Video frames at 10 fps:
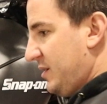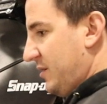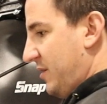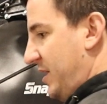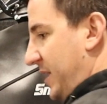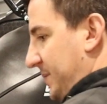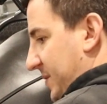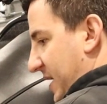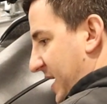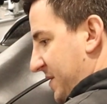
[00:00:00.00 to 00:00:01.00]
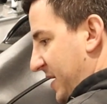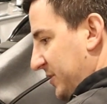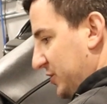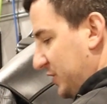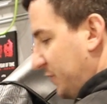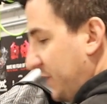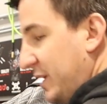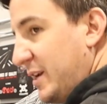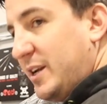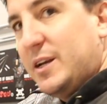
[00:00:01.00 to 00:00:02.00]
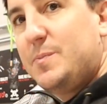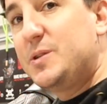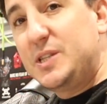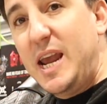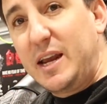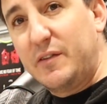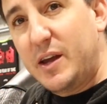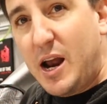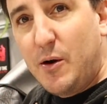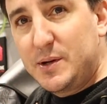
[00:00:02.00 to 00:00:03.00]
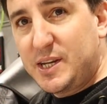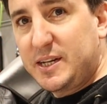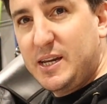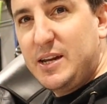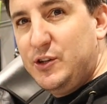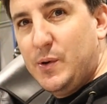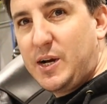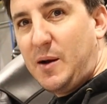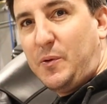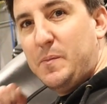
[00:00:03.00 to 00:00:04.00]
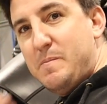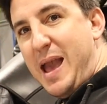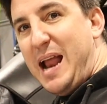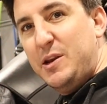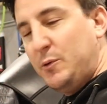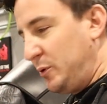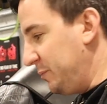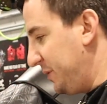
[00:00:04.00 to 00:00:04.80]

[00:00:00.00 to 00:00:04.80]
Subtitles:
All right, and then just for the sake of it, I always like to do a couple manual